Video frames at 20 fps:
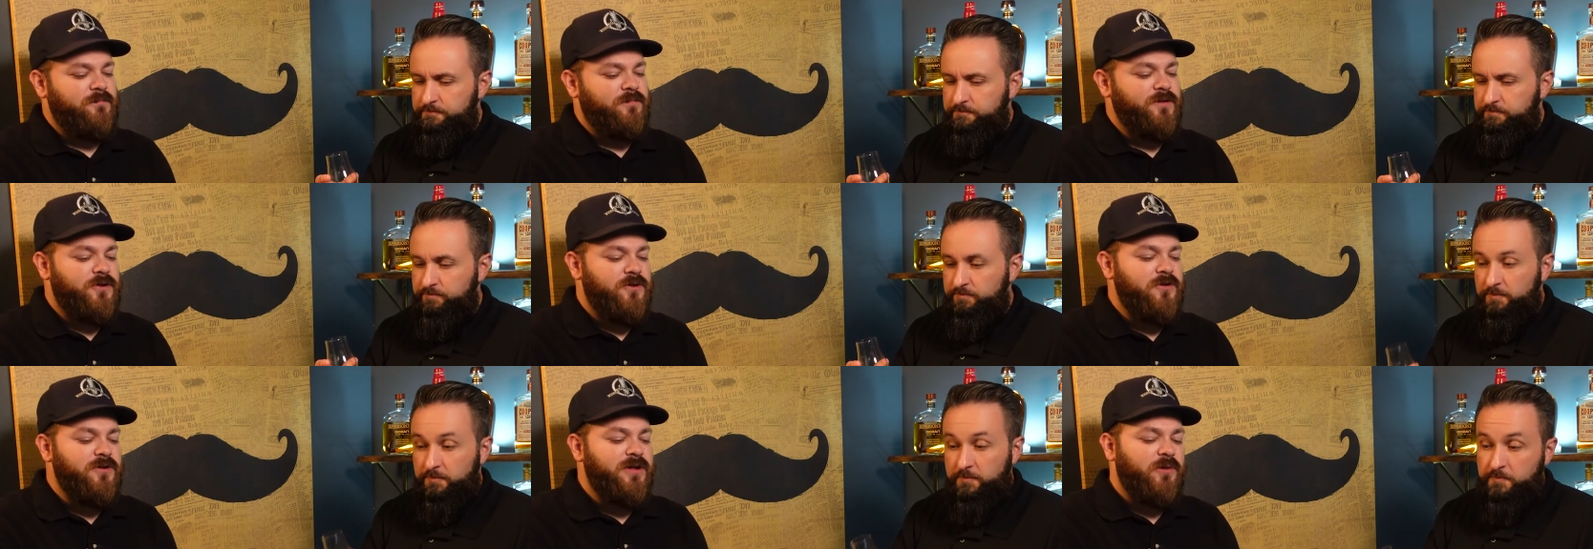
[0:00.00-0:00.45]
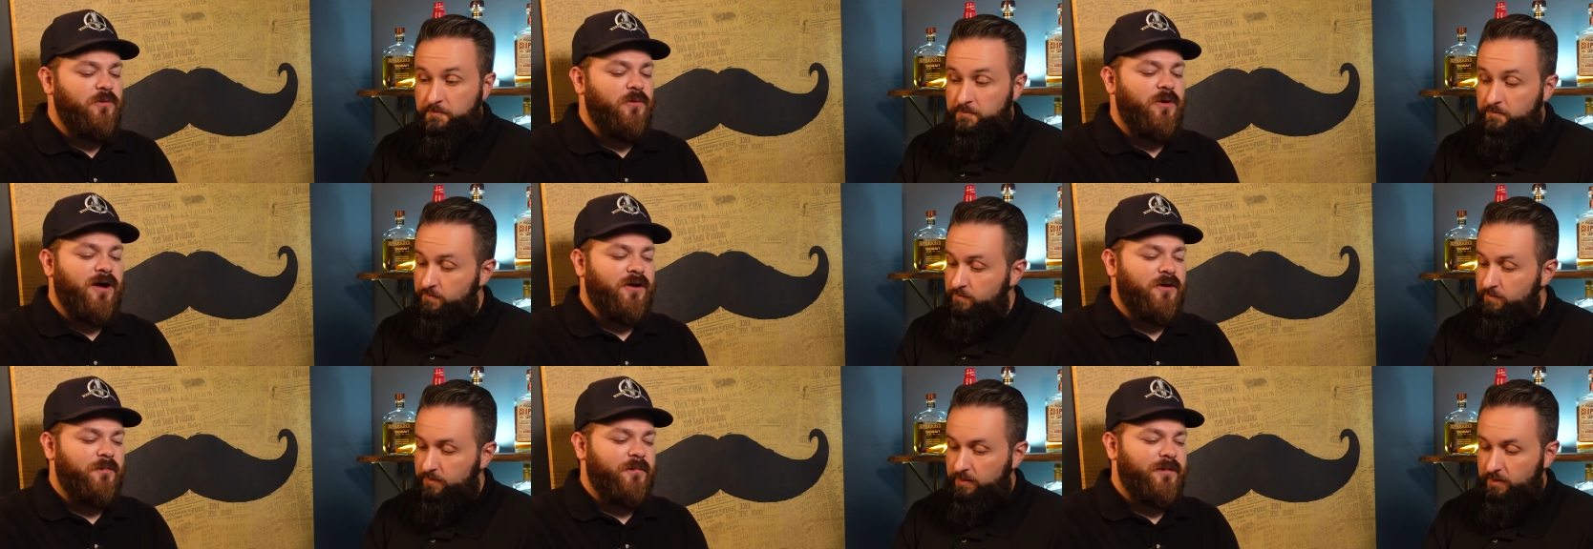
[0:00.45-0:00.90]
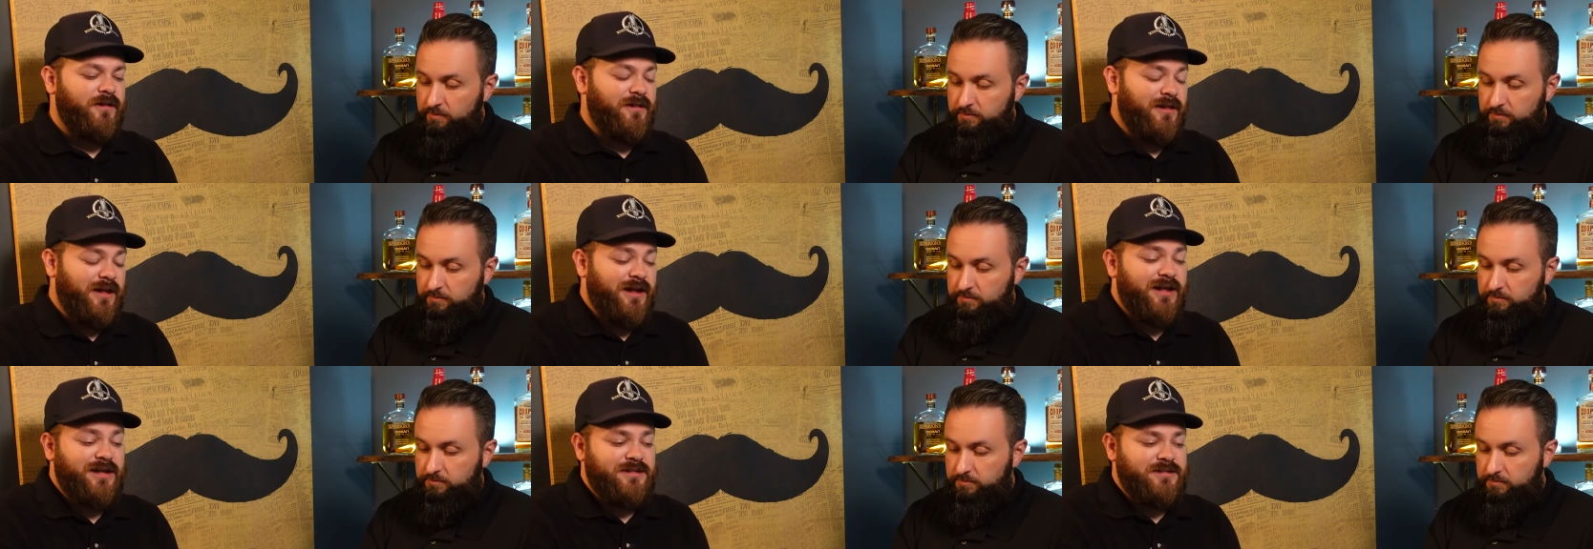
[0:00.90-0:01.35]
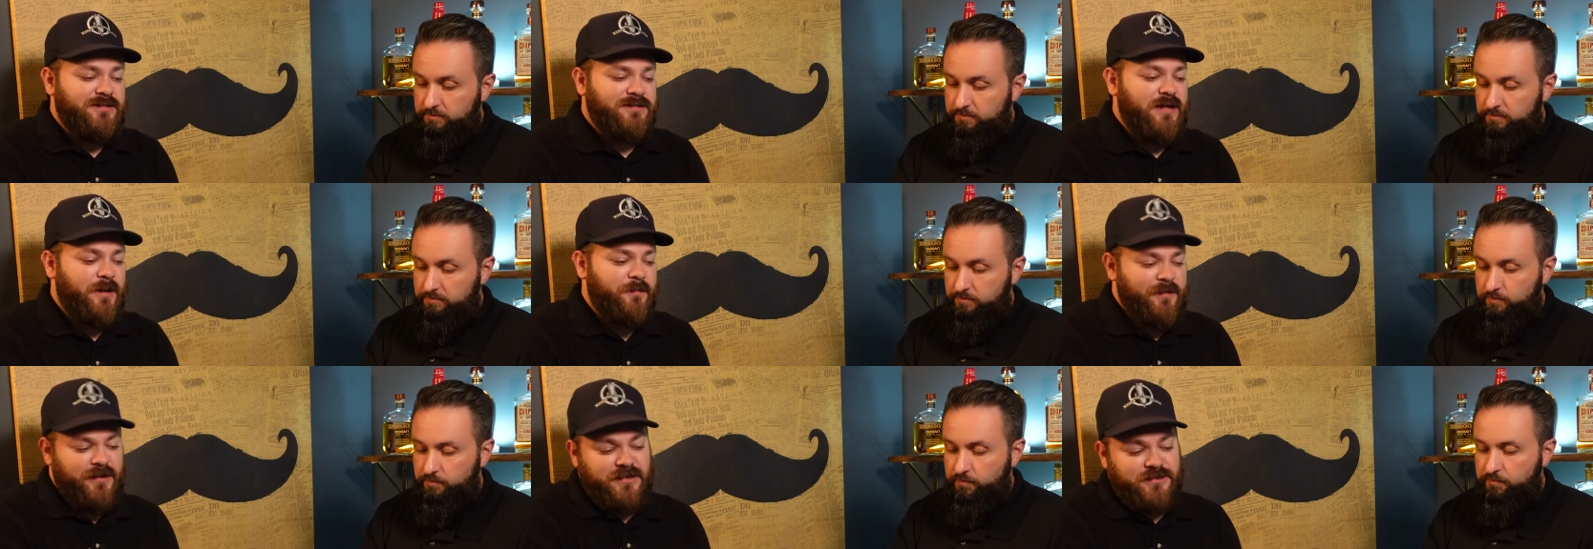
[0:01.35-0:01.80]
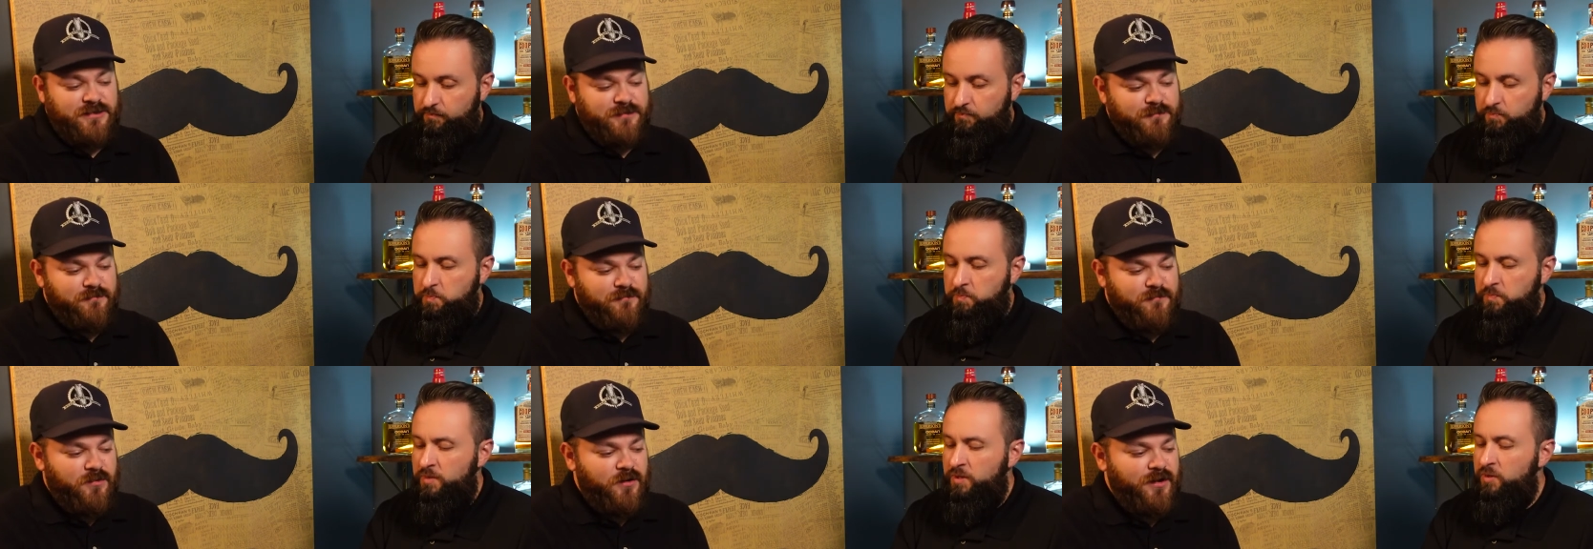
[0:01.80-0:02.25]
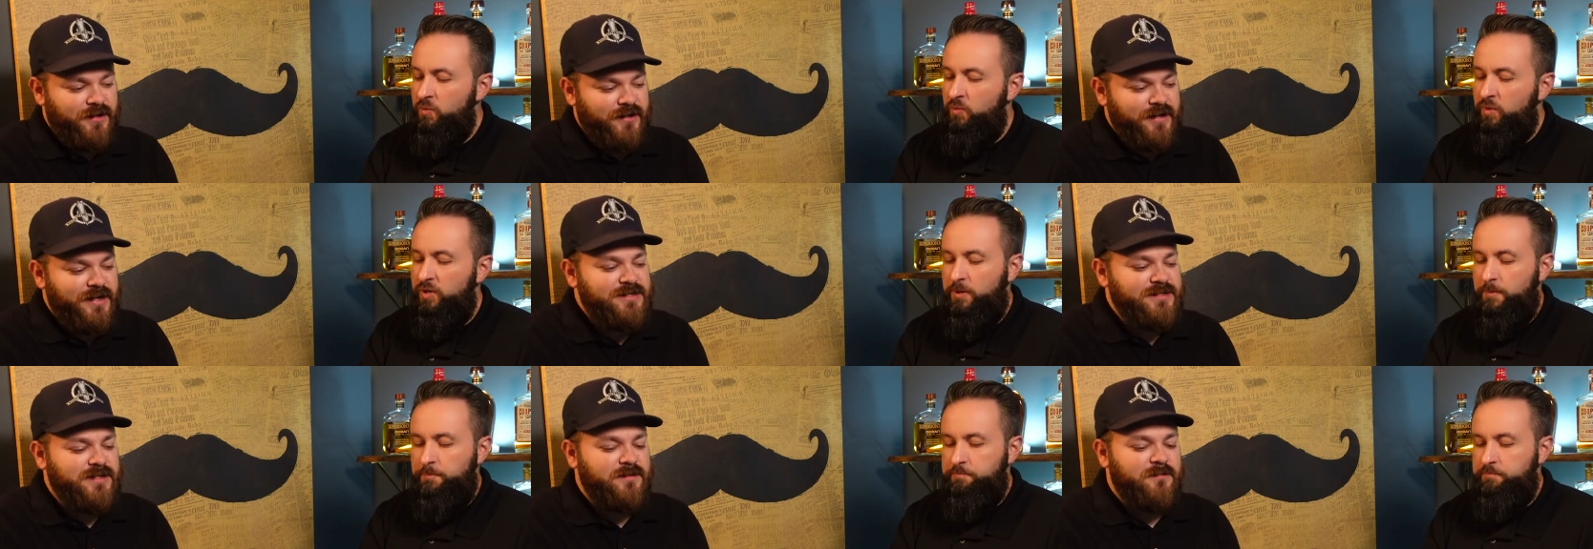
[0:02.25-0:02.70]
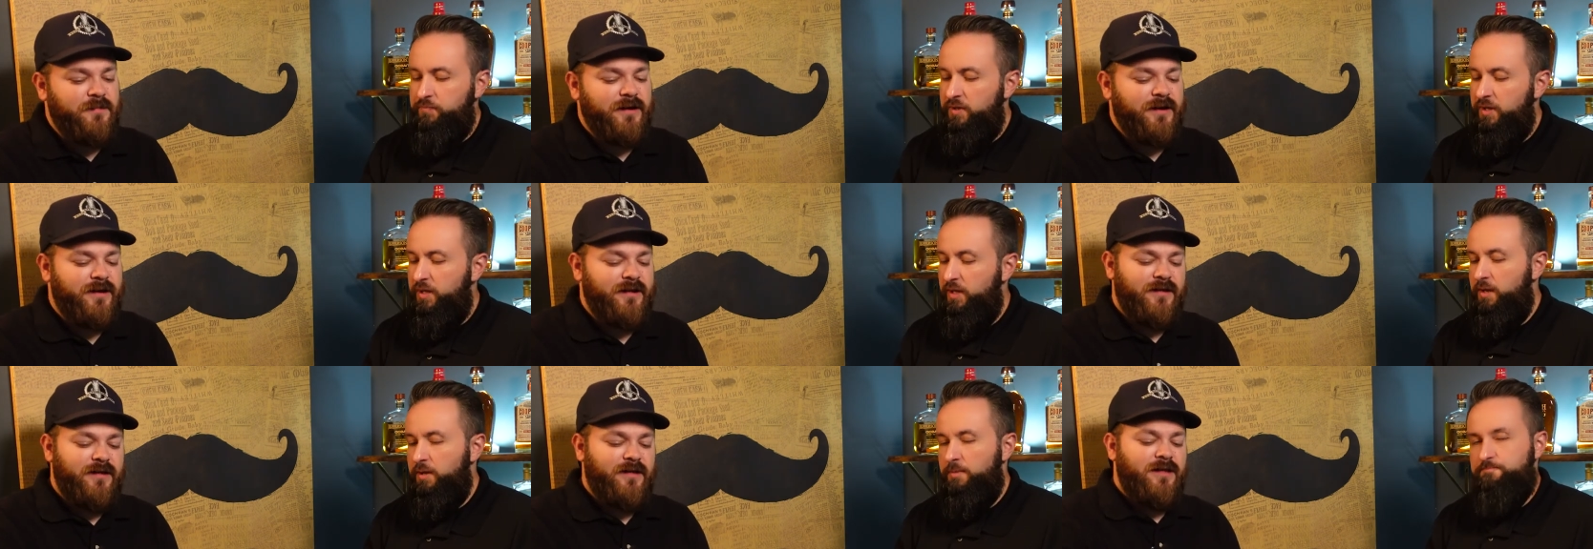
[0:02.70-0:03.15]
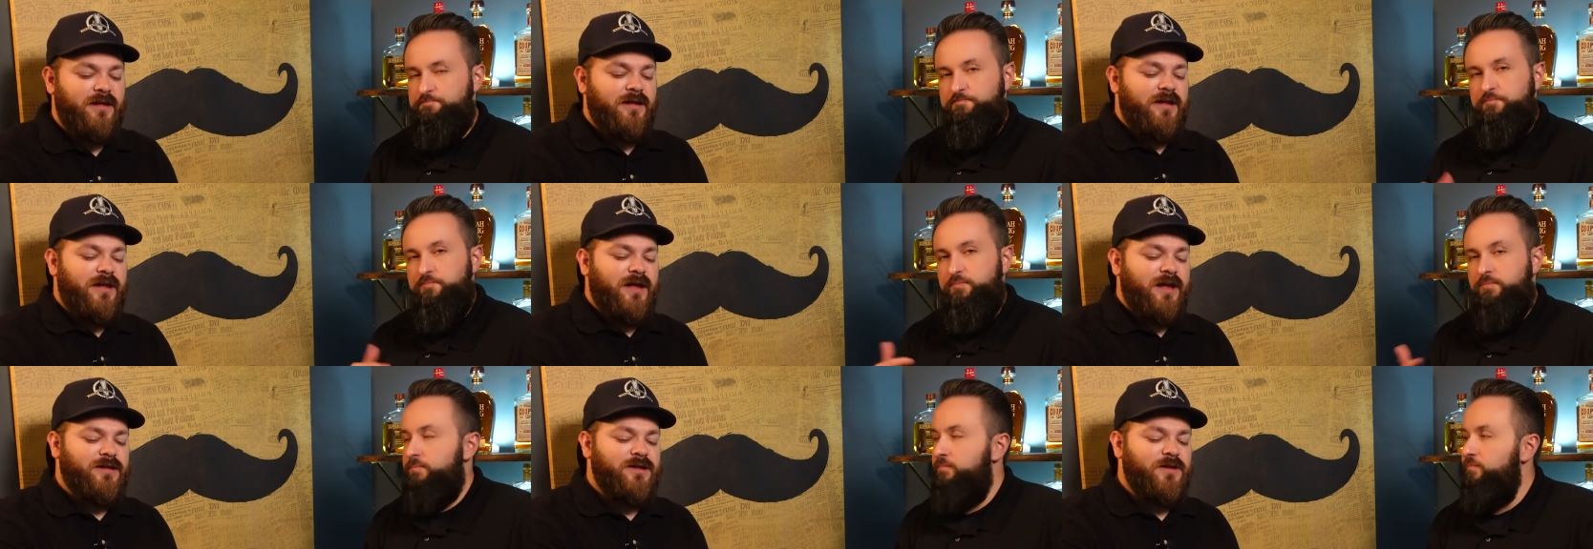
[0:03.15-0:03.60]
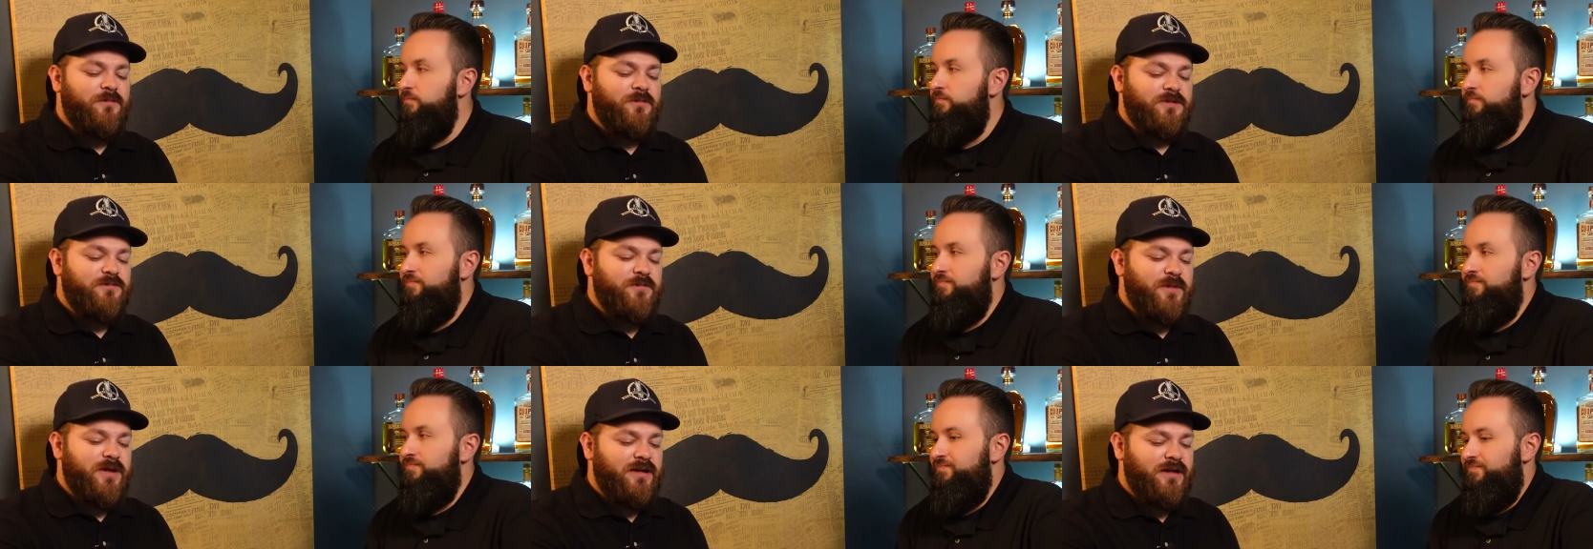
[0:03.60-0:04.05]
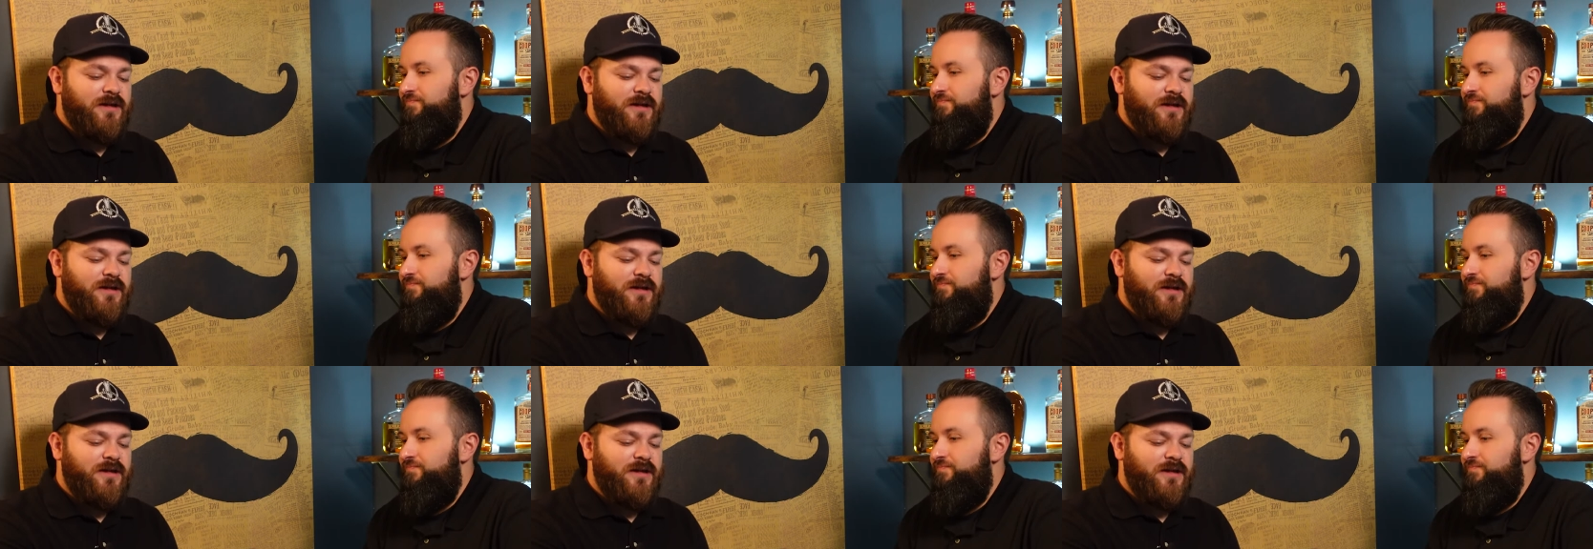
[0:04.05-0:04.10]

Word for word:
Speaker 1: dookie water, but like it's, I mean, it's pretty decent, well, but it almost make